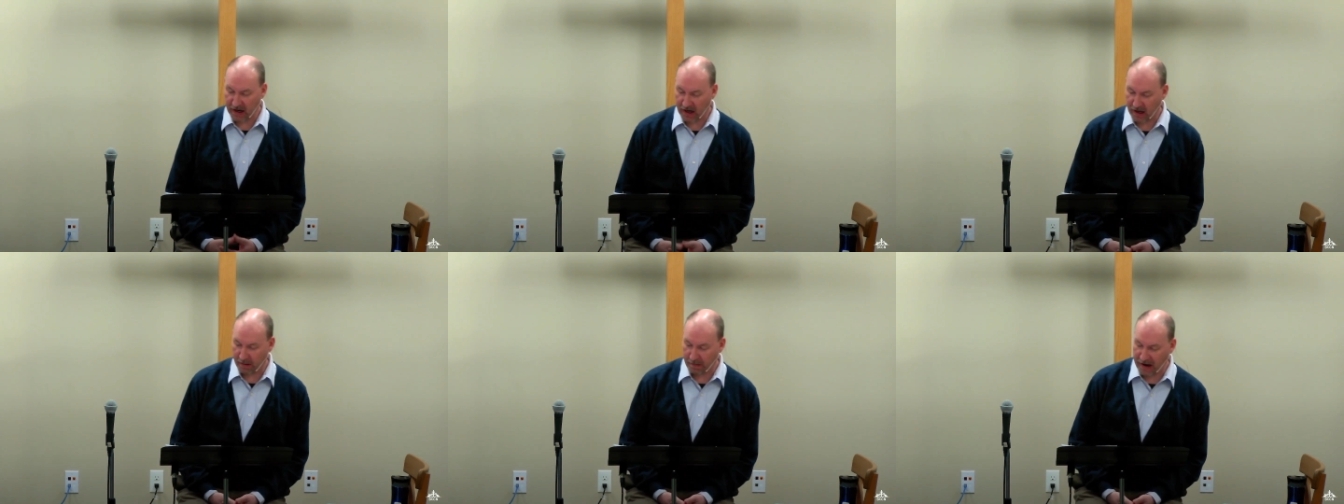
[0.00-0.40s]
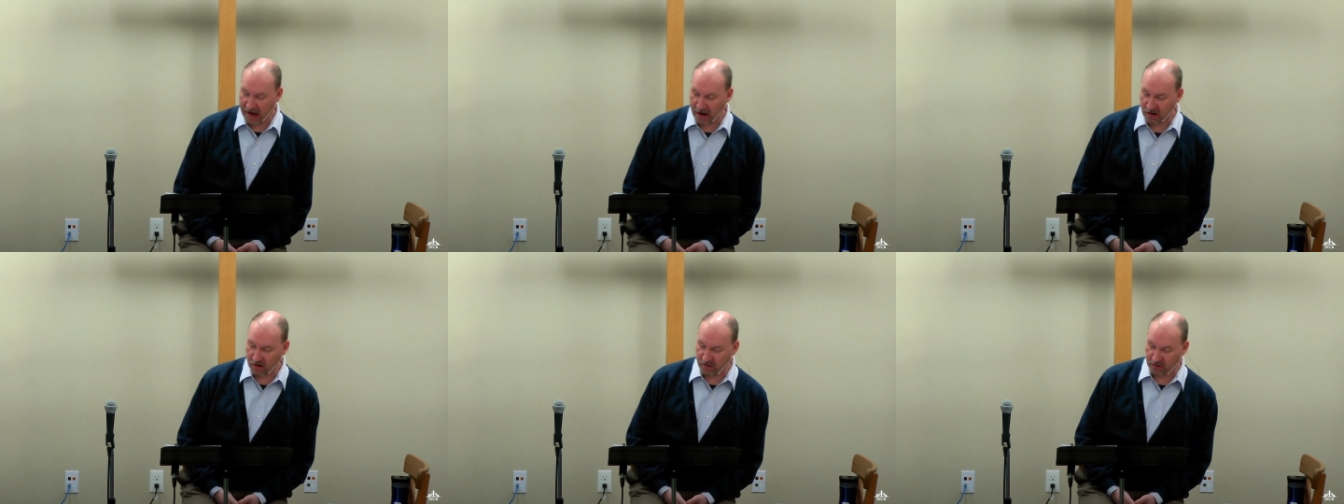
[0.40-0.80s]
a
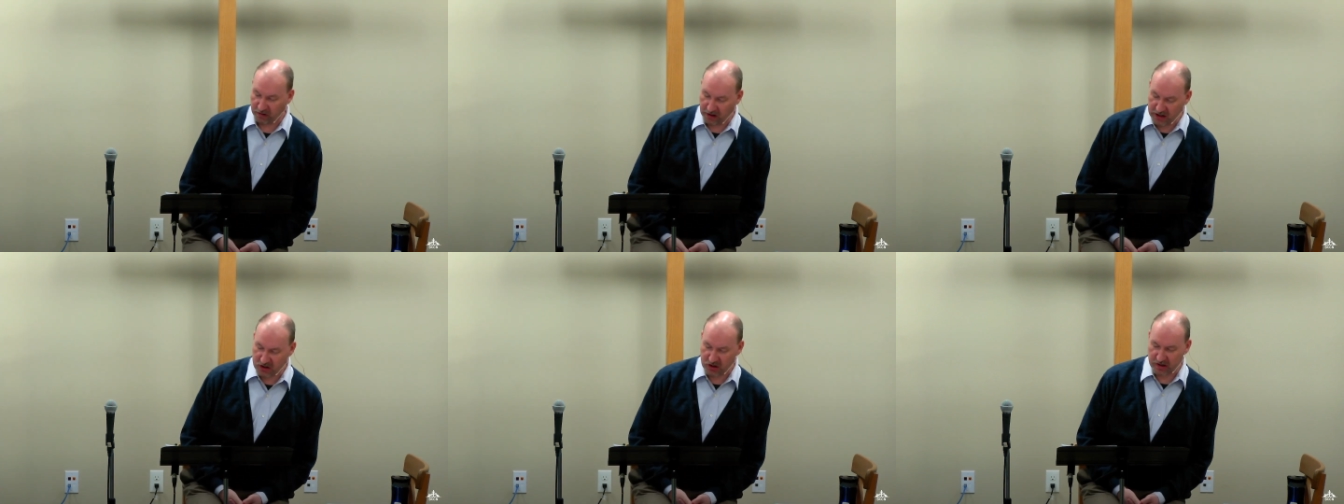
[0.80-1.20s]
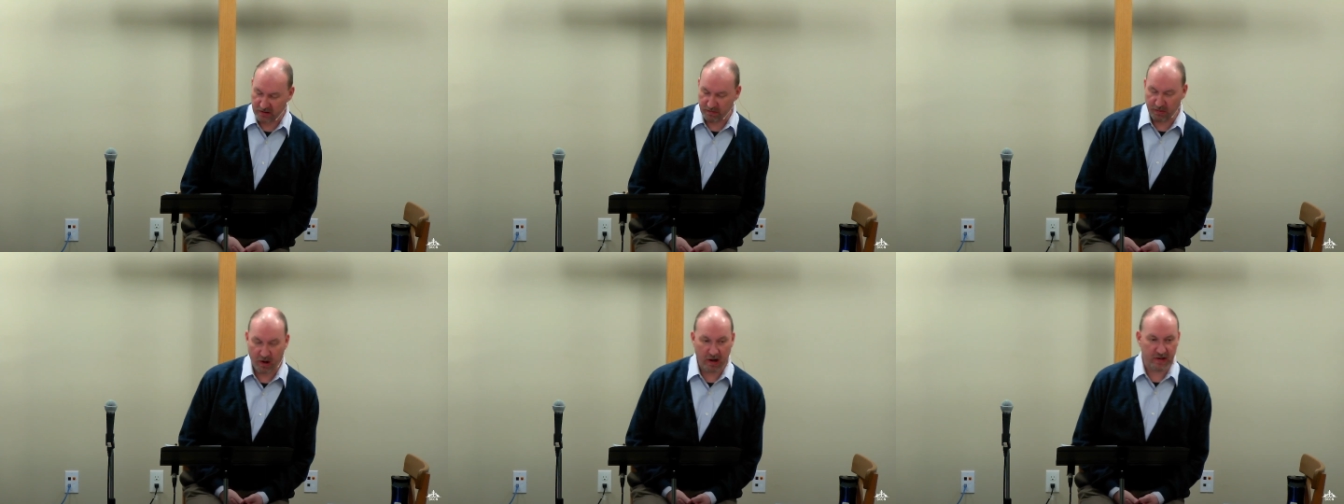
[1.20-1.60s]
matter of religion,
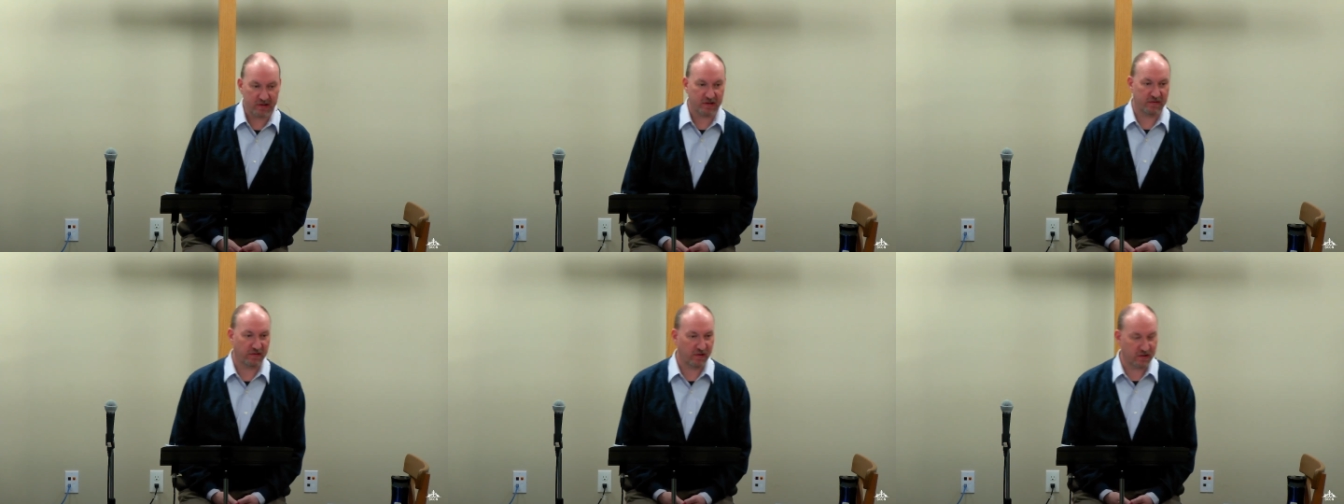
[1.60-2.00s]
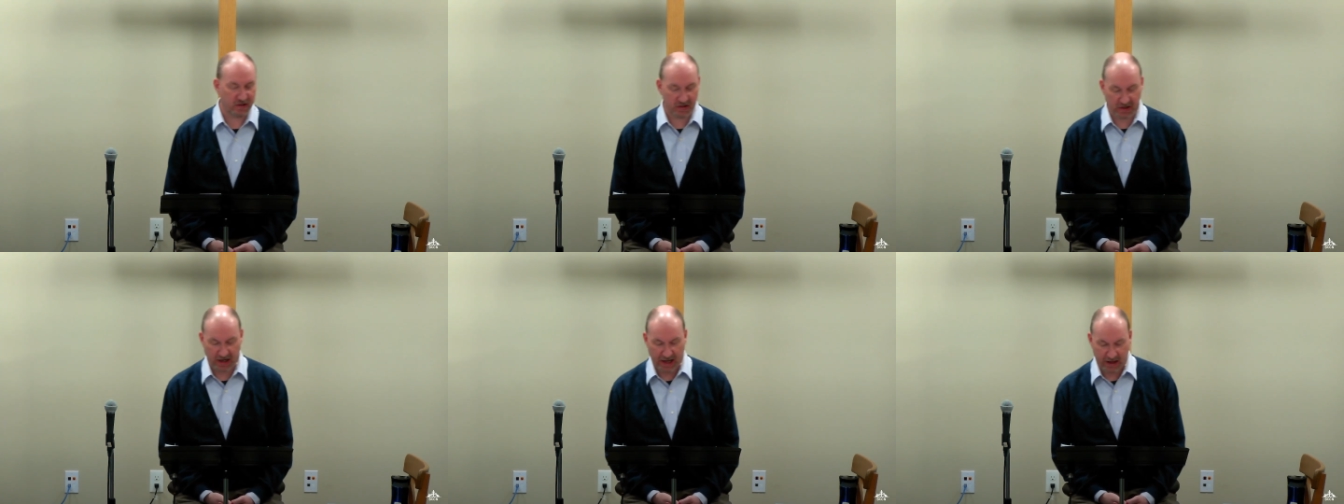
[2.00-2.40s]
Protestant versus
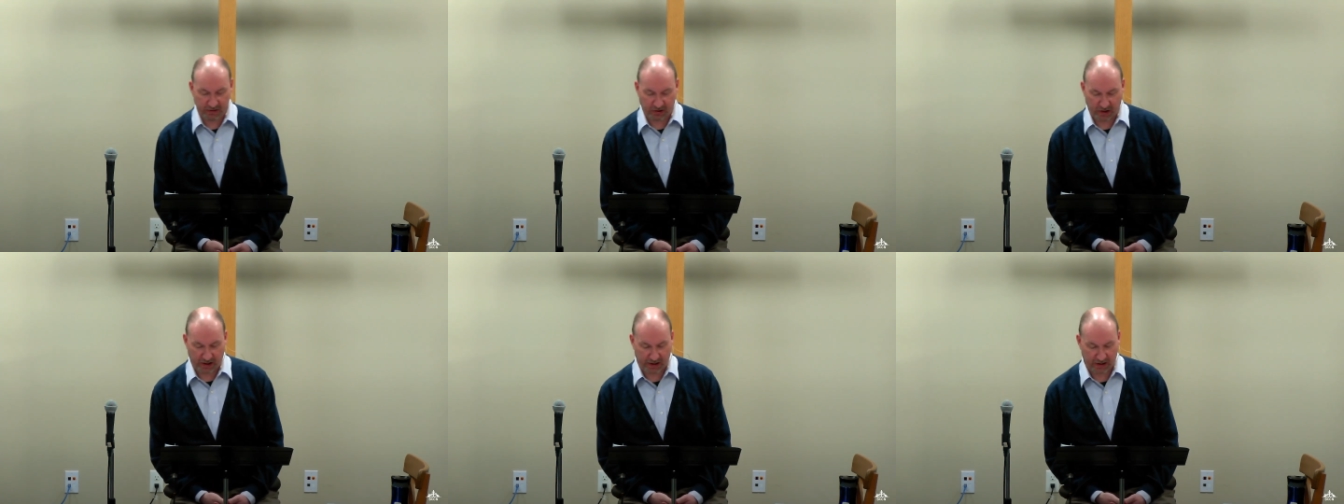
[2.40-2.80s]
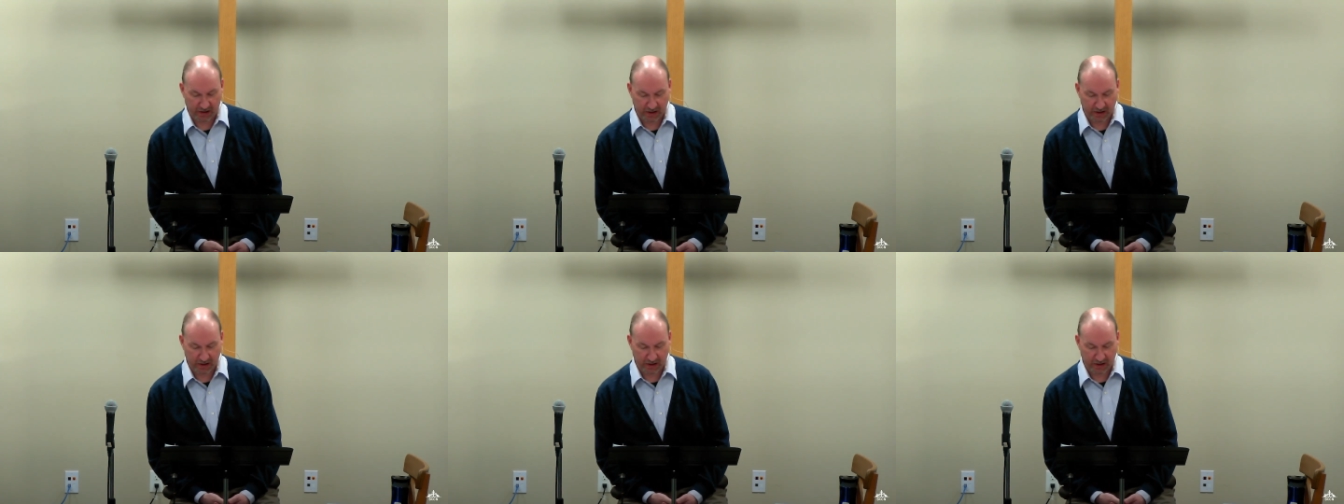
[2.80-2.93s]
Catholic.